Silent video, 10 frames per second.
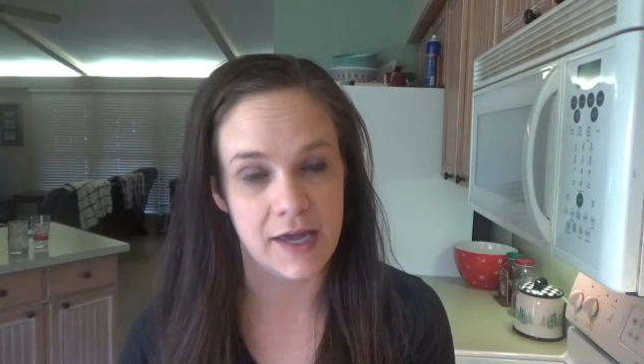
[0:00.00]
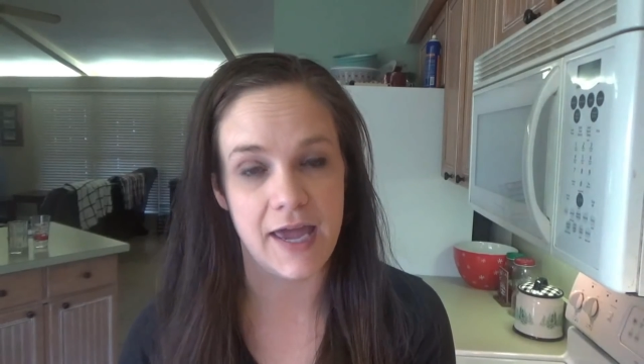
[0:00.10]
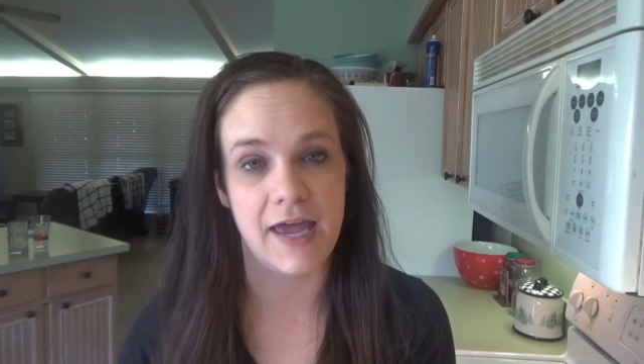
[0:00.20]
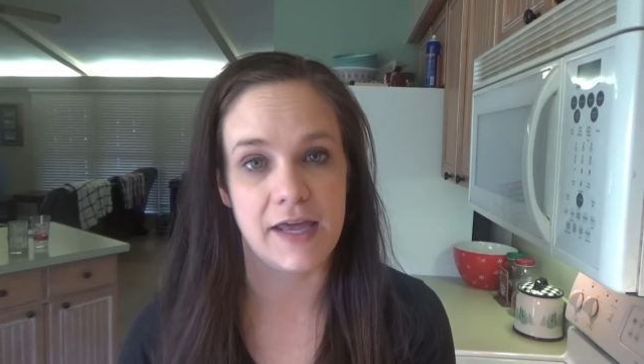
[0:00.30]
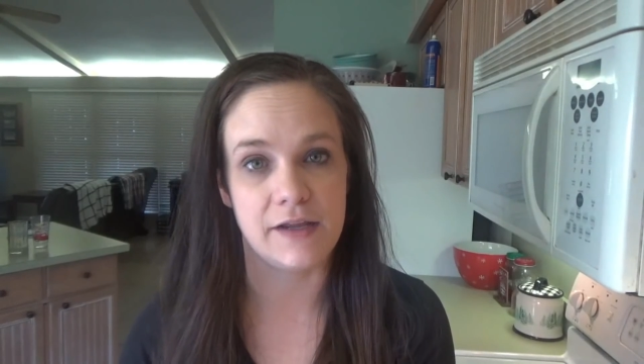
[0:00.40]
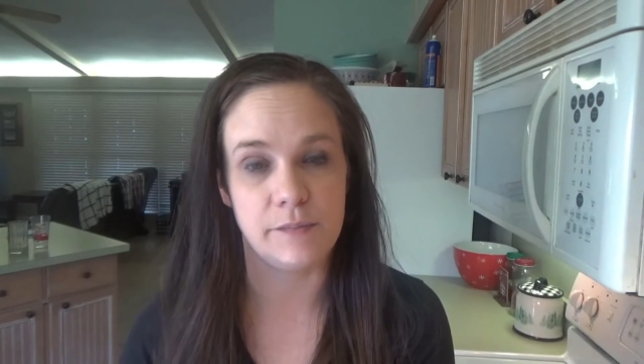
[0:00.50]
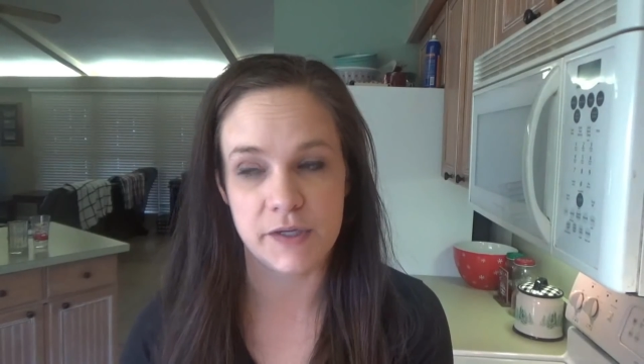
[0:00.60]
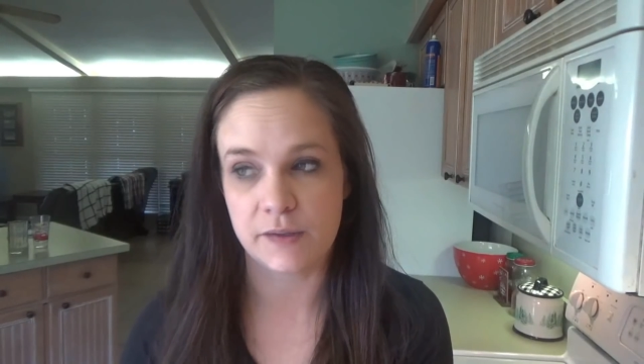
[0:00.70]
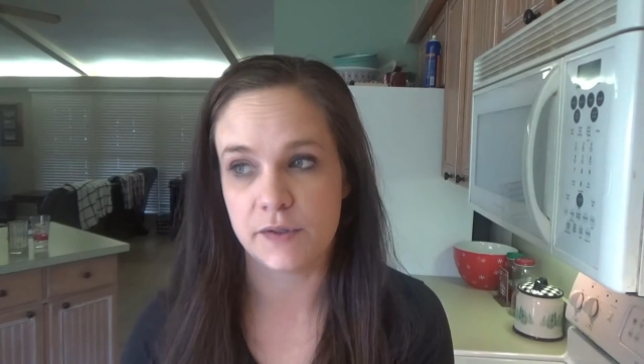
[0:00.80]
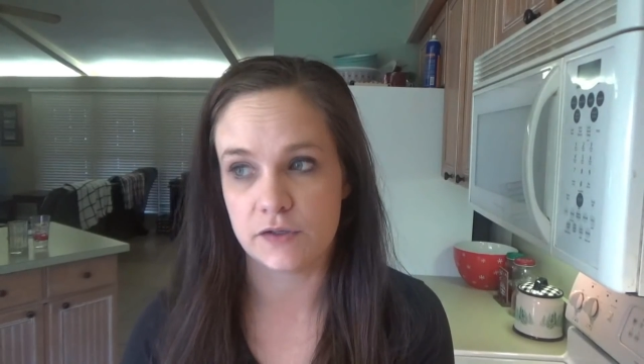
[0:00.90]
had a
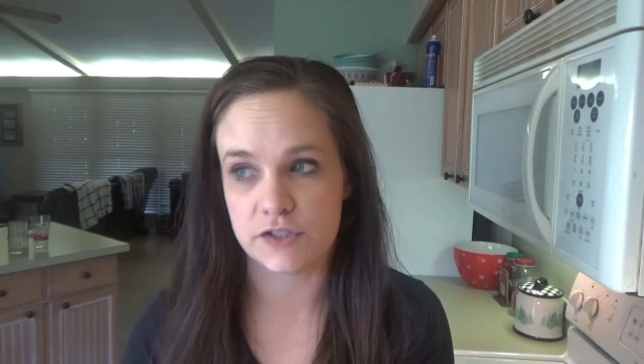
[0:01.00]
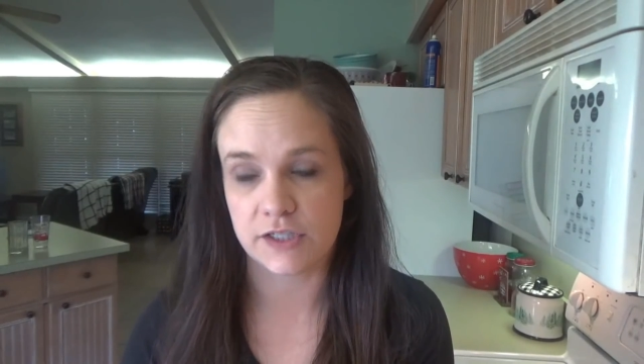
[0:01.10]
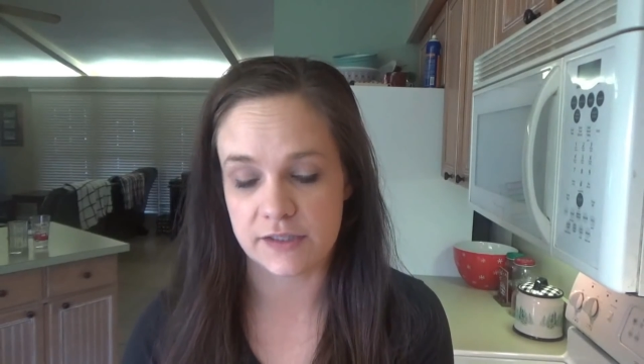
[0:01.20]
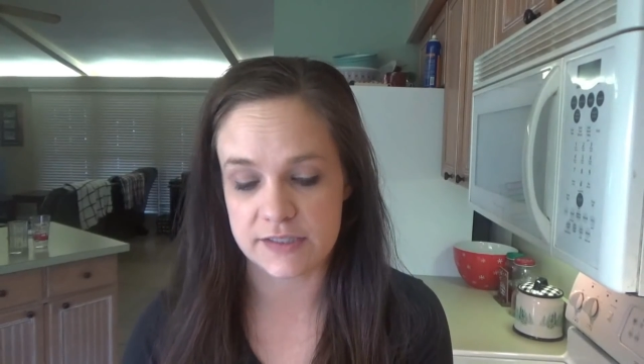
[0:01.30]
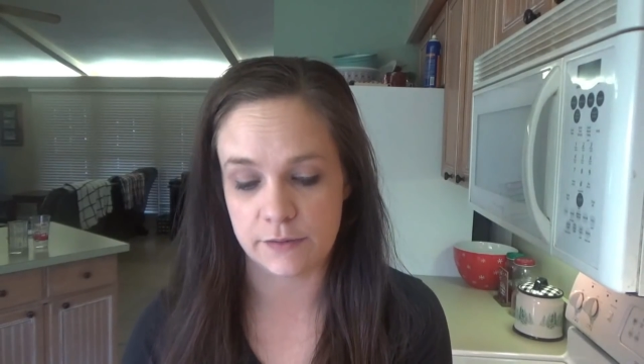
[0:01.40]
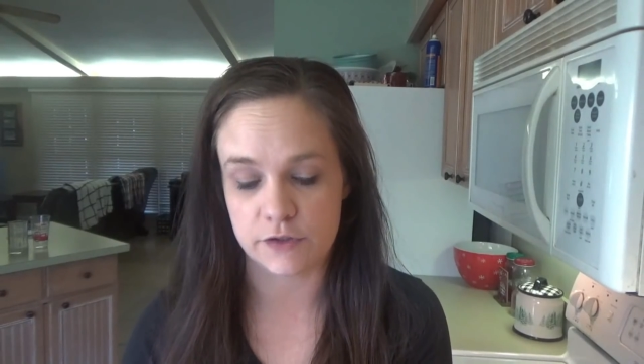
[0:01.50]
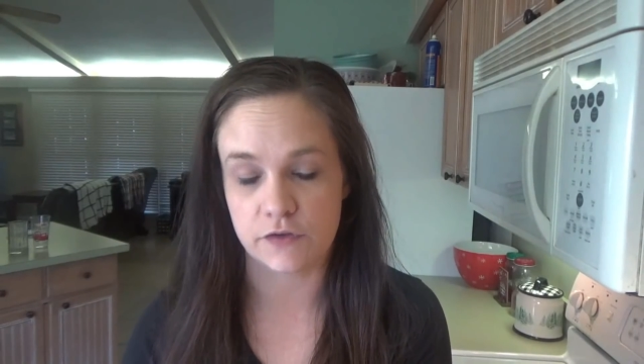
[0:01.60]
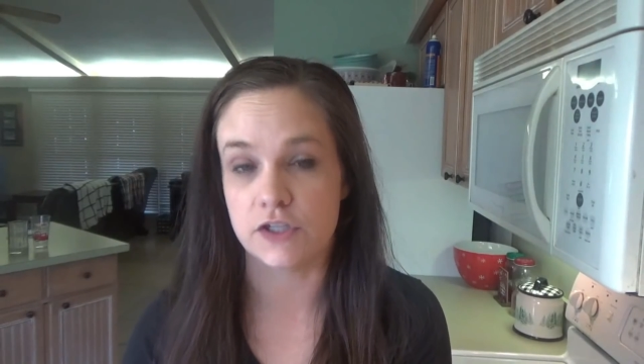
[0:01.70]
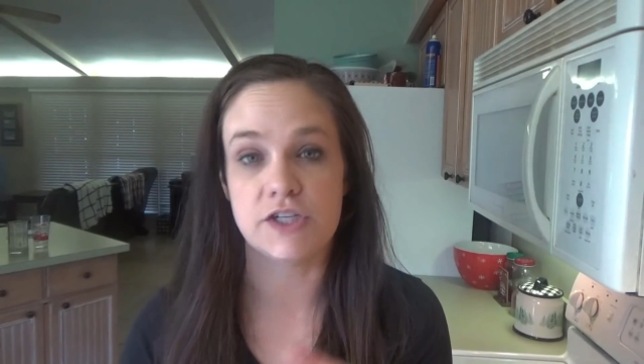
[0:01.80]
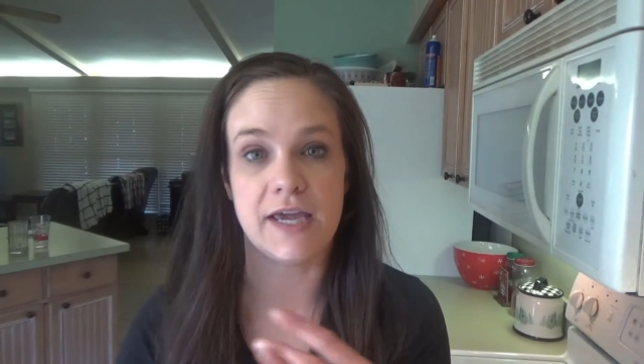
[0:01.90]
peanut butter and jelly sandwich for
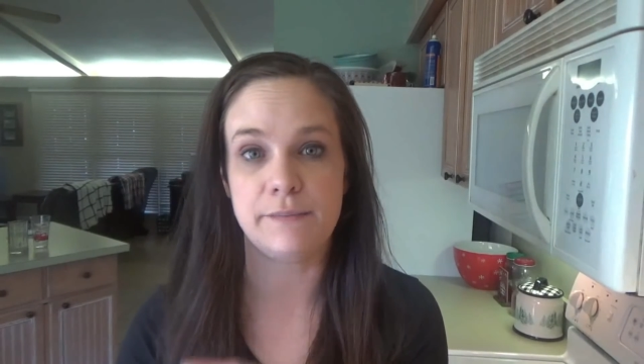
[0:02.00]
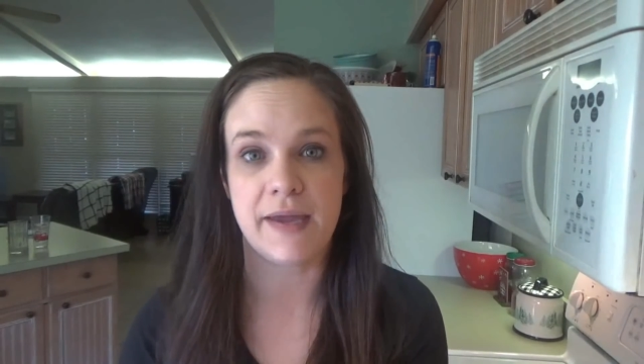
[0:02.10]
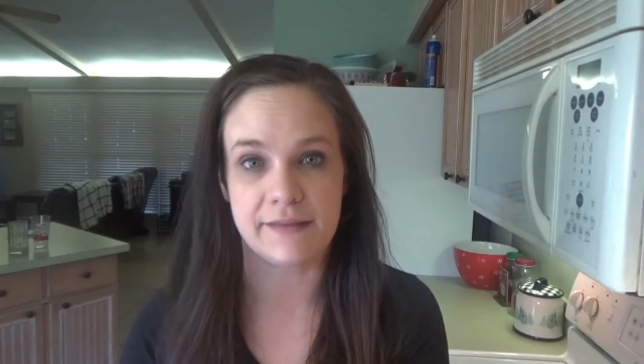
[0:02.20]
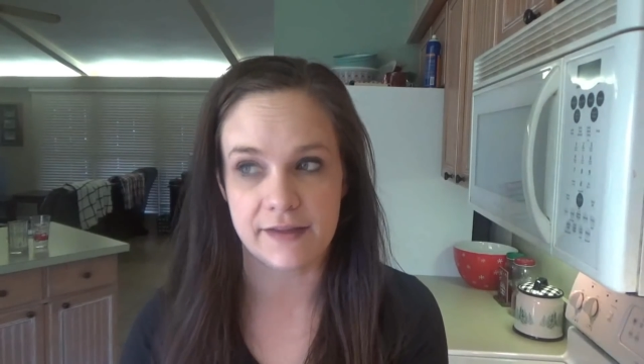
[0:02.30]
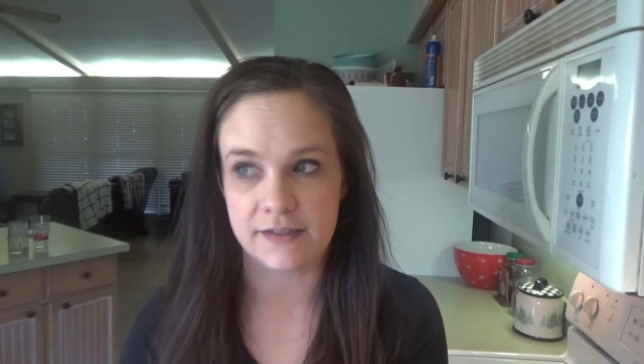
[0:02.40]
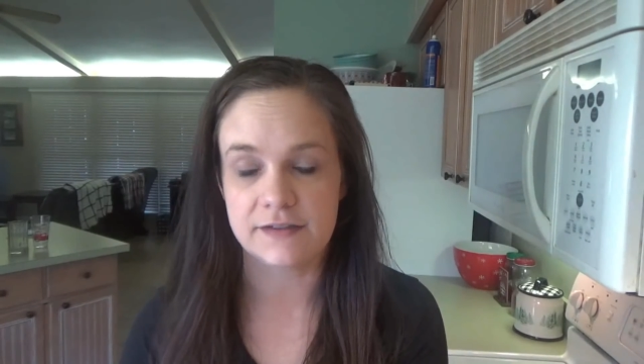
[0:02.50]
lunch, and Manly,